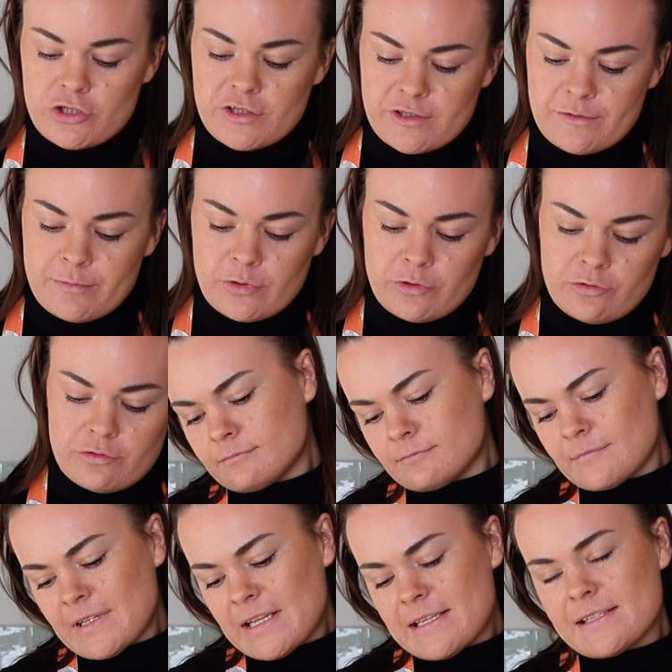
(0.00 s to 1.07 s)
a spoon.
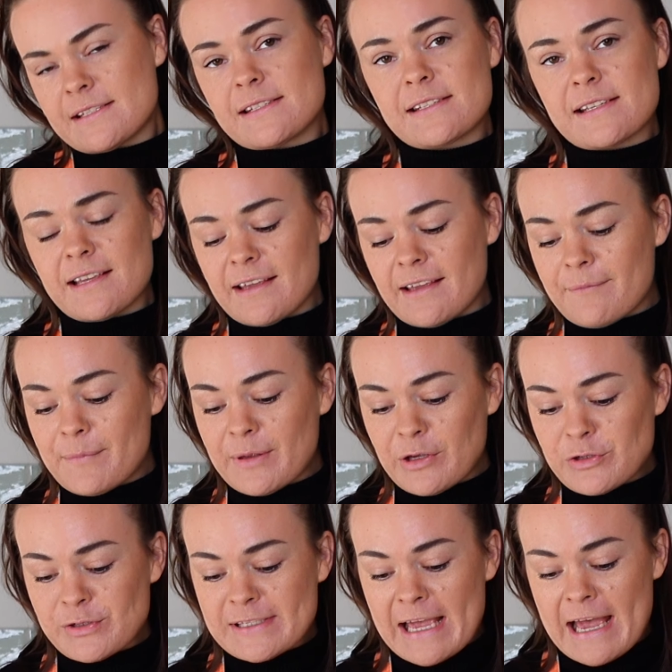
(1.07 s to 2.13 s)
See,
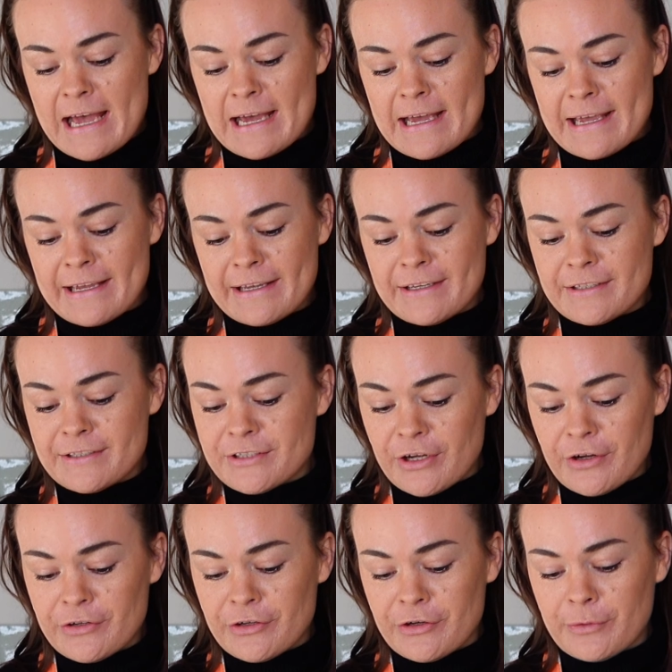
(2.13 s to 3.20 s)
because I
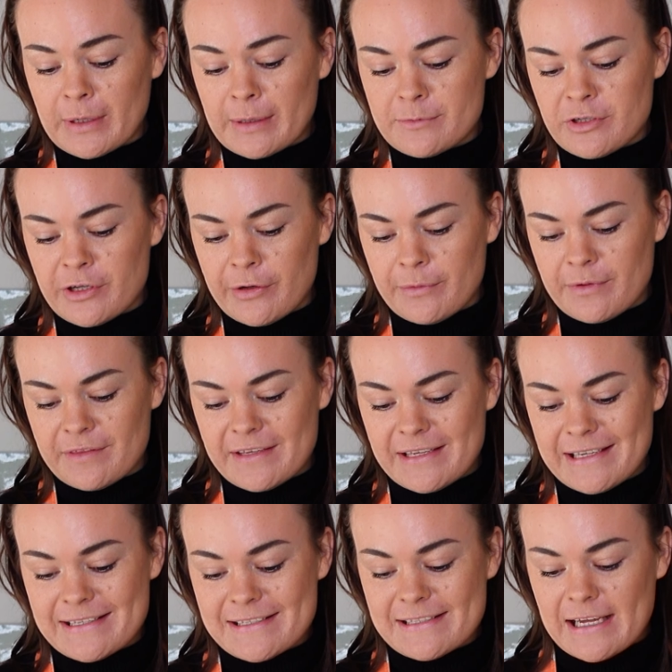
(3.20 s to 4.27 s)
don't know what I'm doing with
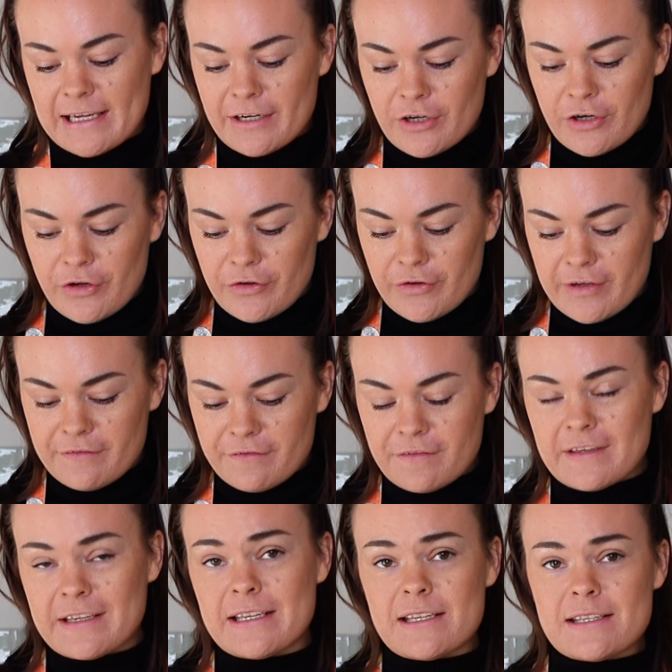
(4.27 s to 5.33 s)
yeast, I don't know if
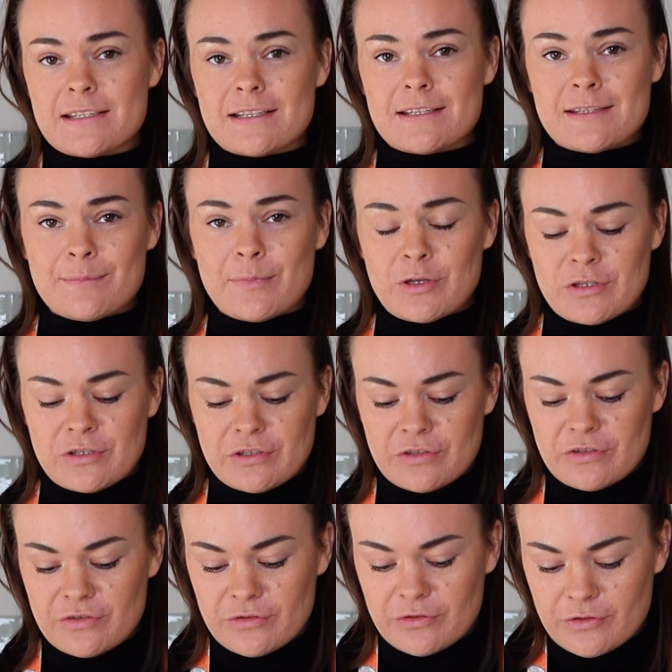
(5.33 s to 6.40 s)
the yeast is supposed
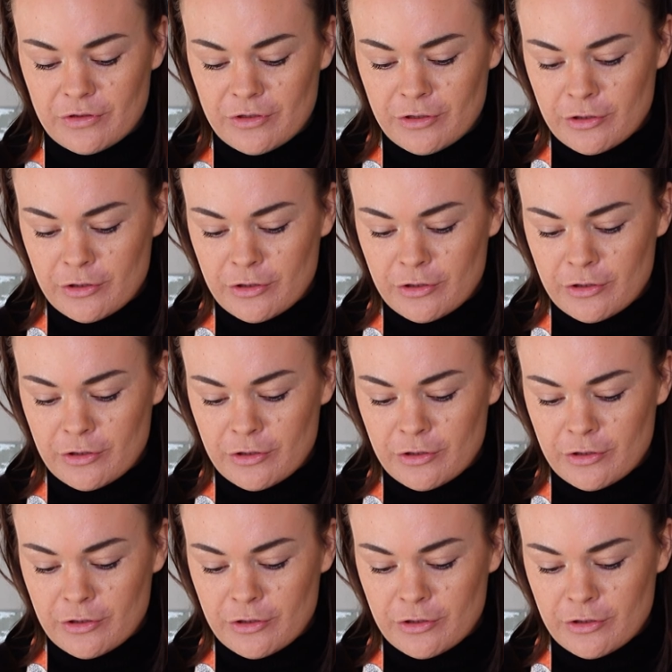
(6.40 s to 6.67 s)
to